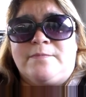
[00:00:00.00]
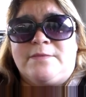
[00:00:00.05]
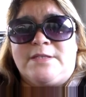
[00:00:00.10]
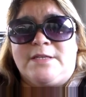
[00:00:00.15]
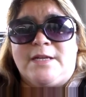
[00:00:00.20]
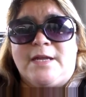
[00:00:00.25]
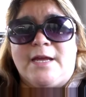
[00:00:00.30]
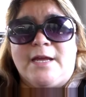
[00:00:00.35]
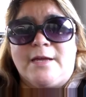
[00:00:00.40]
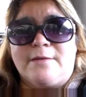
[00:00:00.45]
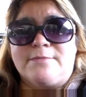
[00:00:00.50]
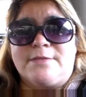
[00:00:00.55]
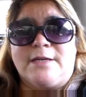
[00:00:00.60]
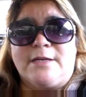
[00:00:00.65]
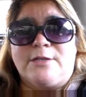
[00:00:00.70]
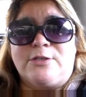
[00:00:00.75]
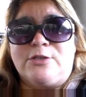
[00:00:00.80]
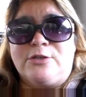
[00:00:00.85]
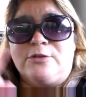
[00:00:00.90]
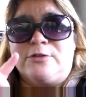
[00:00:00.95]
today I'm
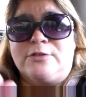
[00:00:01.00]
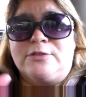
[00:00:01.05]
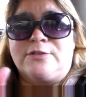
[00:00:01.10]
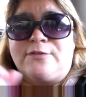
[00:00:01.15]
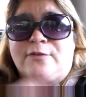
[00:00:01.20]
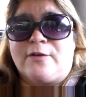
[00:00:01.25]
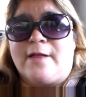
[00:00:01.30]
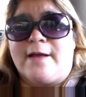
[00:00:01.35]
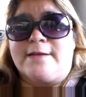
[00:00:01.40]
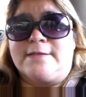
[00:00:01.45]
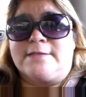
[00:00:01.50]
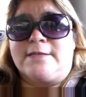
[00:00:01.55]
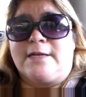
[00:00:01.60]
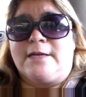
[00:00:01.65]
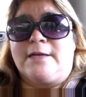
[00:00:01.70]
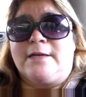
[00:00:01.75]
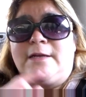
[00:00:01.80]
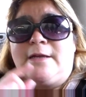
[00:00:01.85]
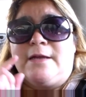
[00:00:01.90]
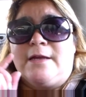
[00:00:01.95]
saying toodles for last
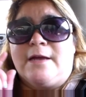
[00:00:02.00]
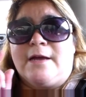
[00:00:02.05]
night